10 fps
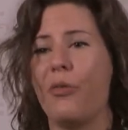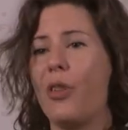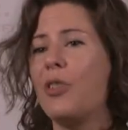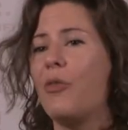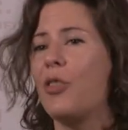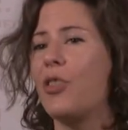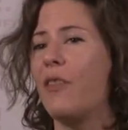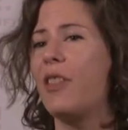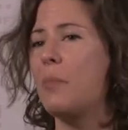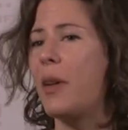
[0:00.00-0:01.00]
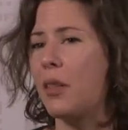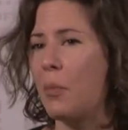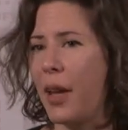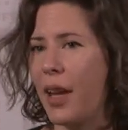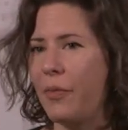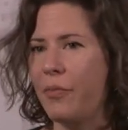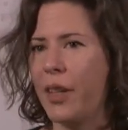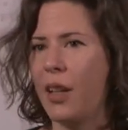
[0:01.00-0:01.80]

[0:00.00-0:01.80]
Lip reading: first version of its Muslim ban.